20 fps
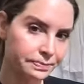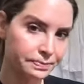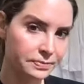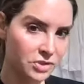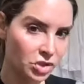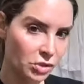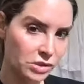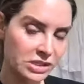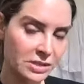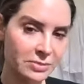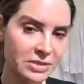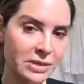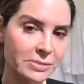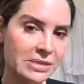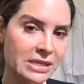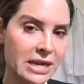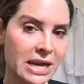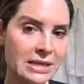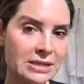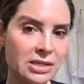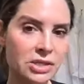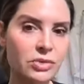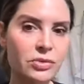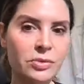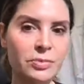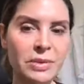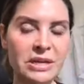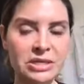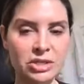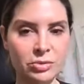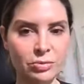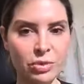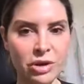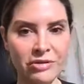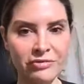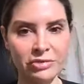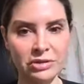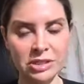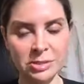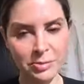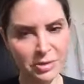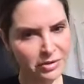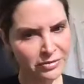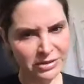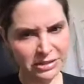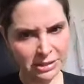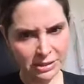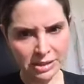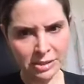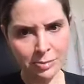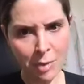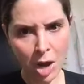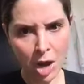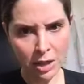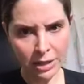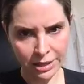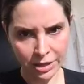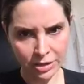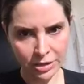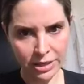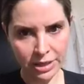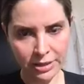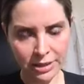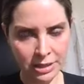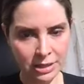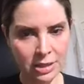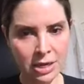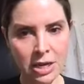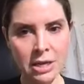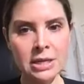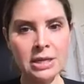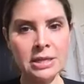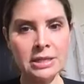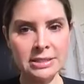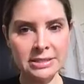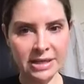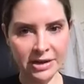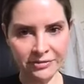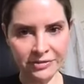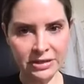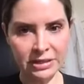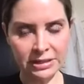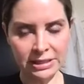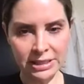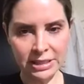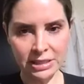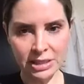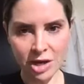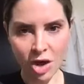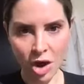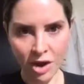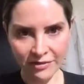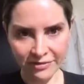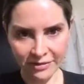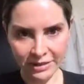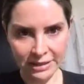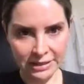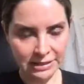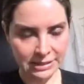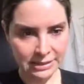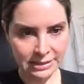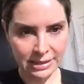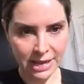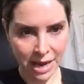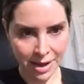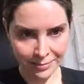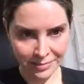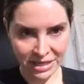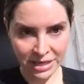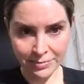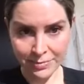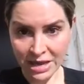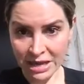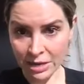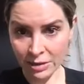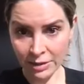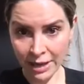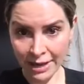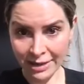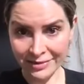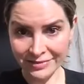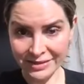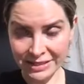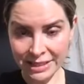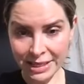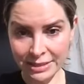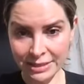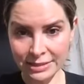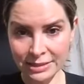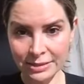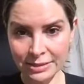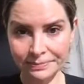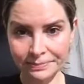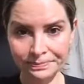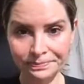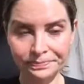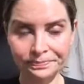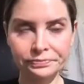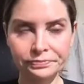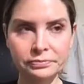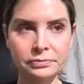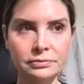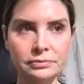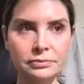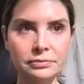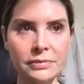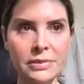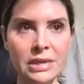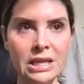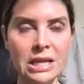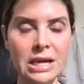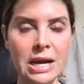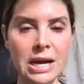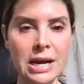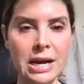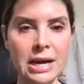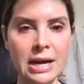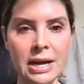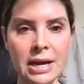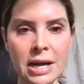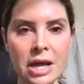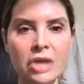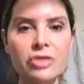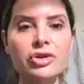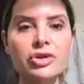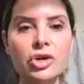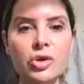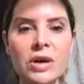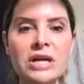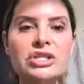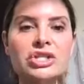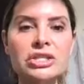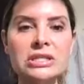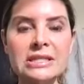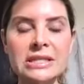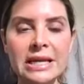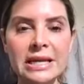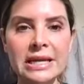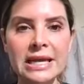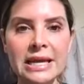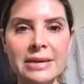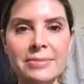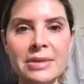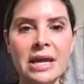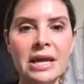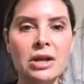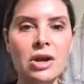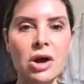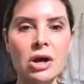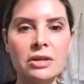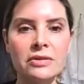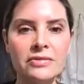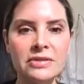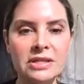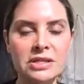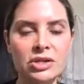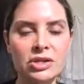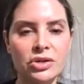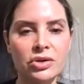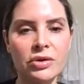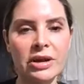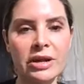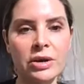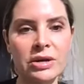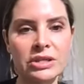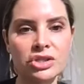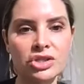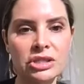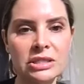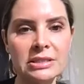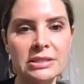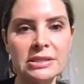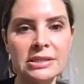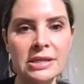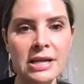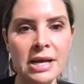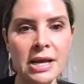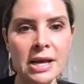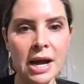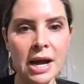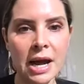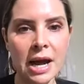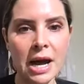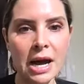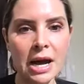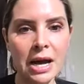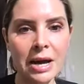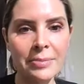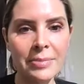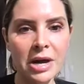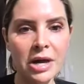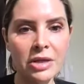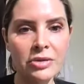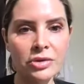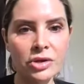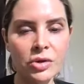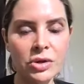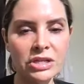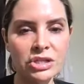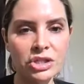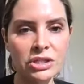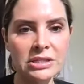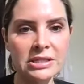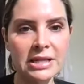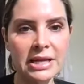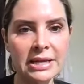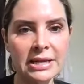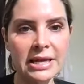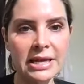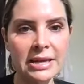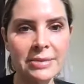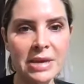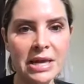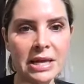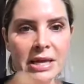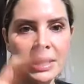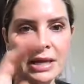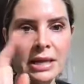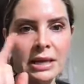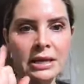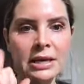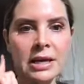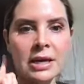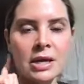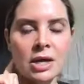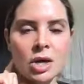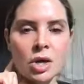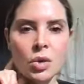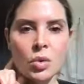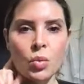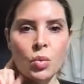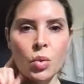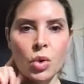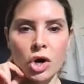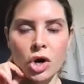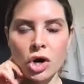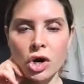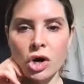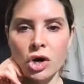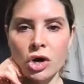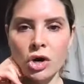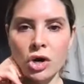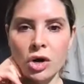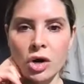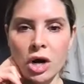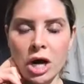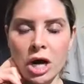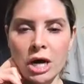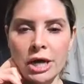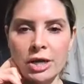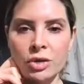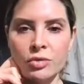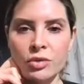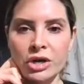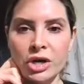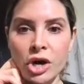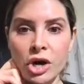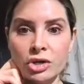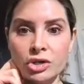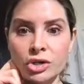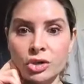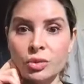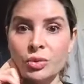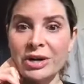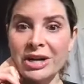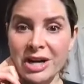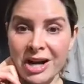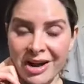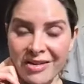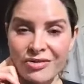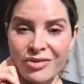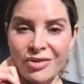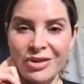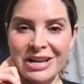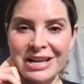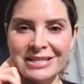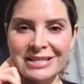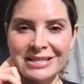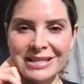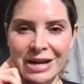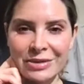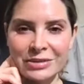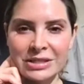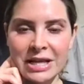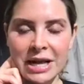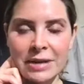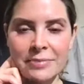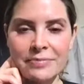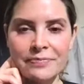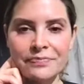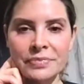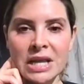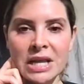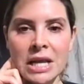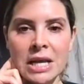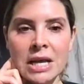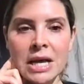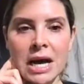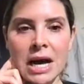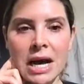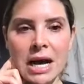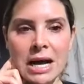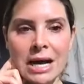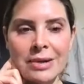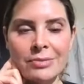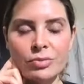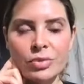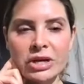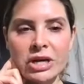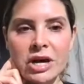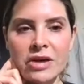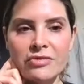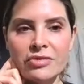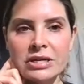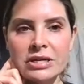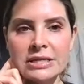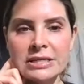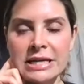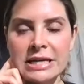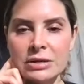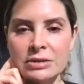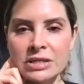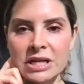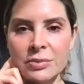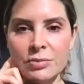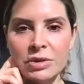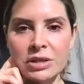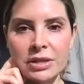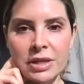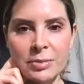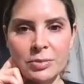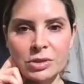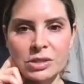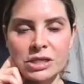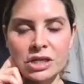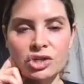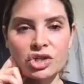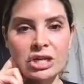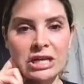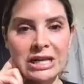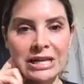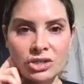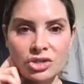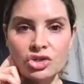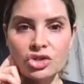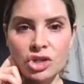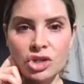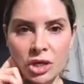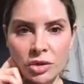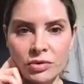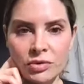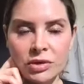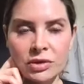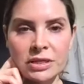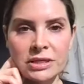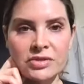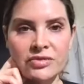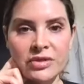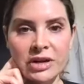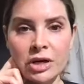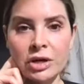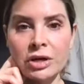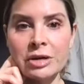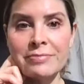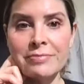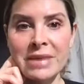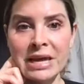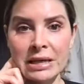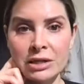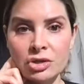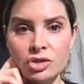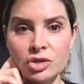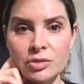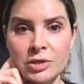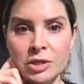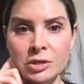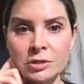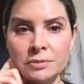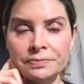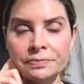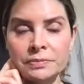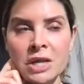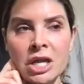So sometimes it has to do with patient preference. But if it's a small area, then definitely in the office can make a lot of sense. Other questions that came in, all of these are great questions. Other questions that came in were in regard to recovery and downtime. Recovery and downtime with liposuction in general is very manageable.